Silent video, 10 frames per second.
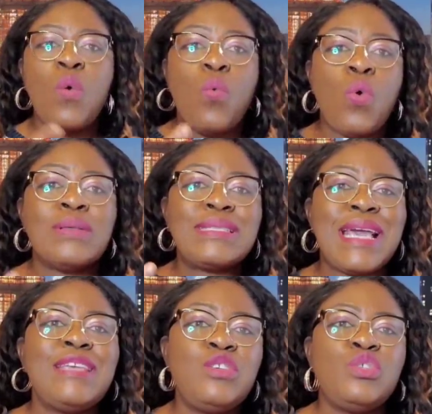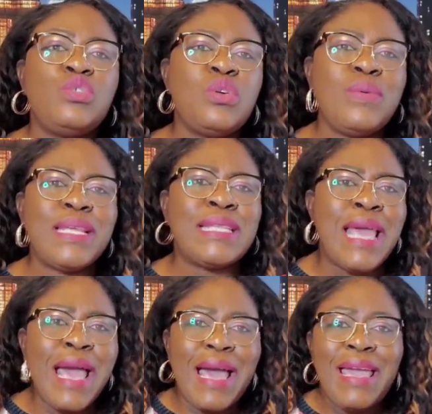What can you do with it?
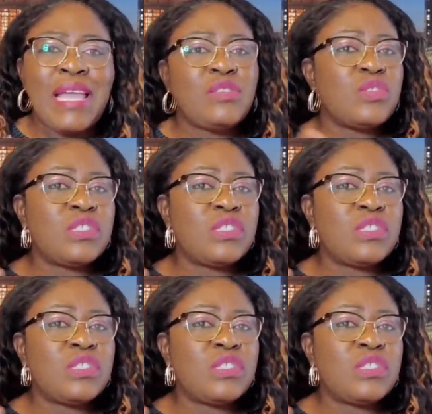I hate